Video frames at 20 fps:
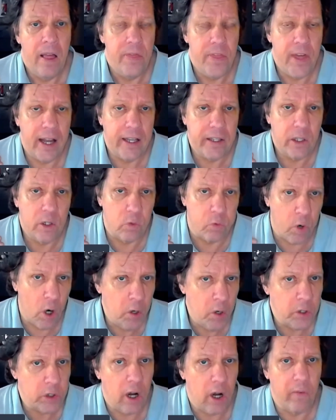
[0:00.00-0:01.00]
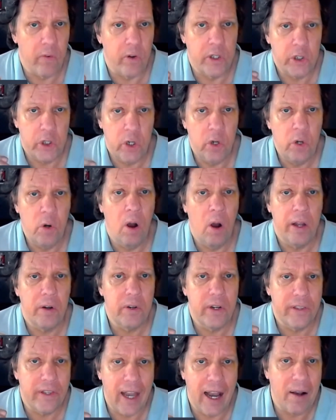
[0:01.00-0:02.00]
that grossed over
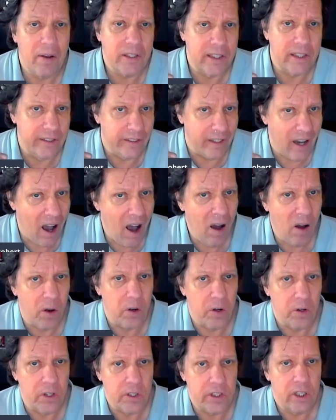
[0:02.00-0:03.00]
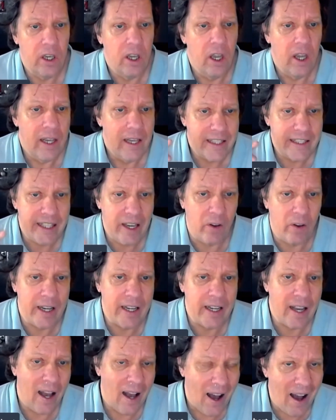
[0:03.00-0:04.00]
$200,000
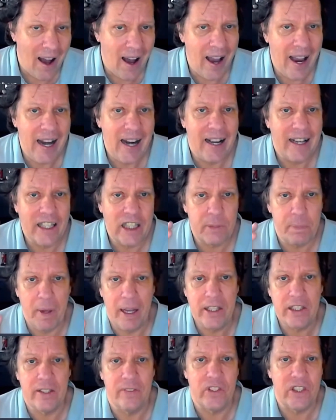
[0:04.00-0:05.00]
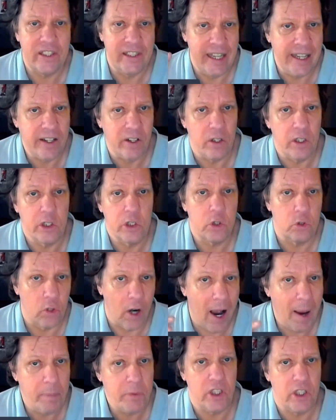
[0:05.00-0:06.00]
selling high expensive sneakers,
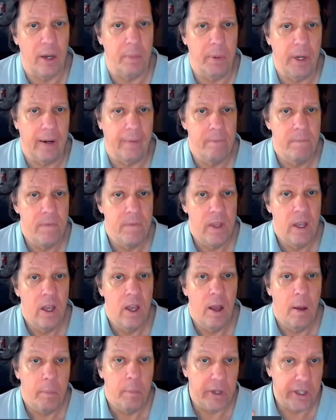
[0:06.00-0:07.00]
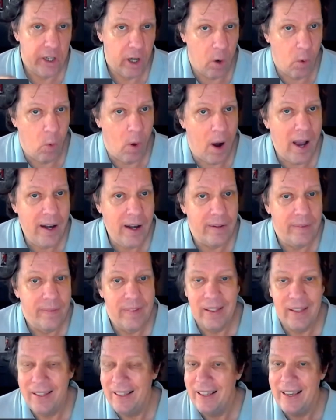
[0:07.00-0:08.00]
drop shipping. But you know what?
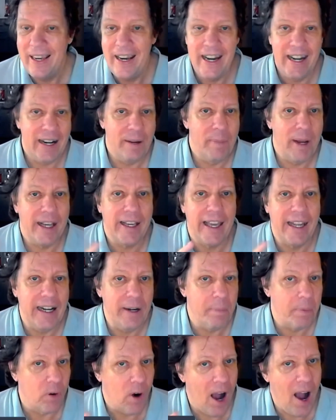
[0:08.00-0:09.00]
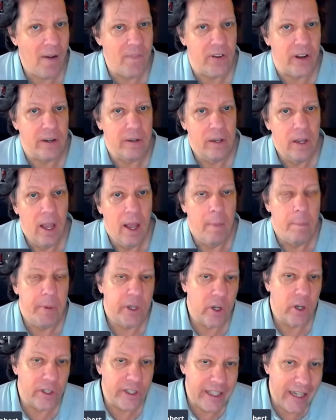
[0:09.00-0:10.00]
He didn't make any profit
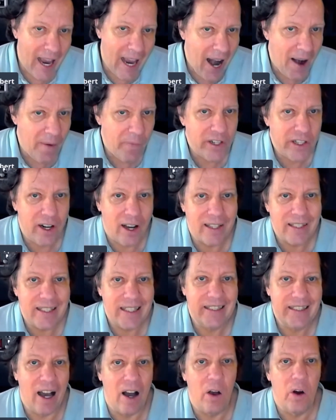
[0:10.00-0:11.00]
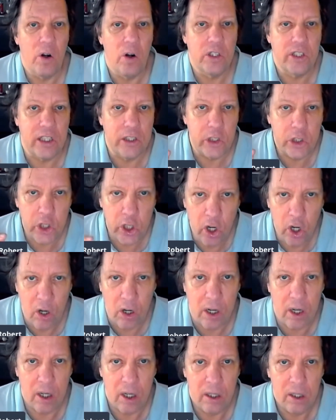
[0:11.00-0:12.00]
because the advertising dollars it
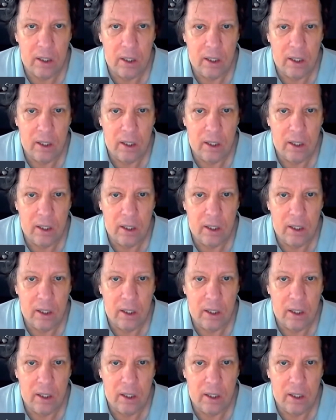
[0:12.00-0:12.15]
took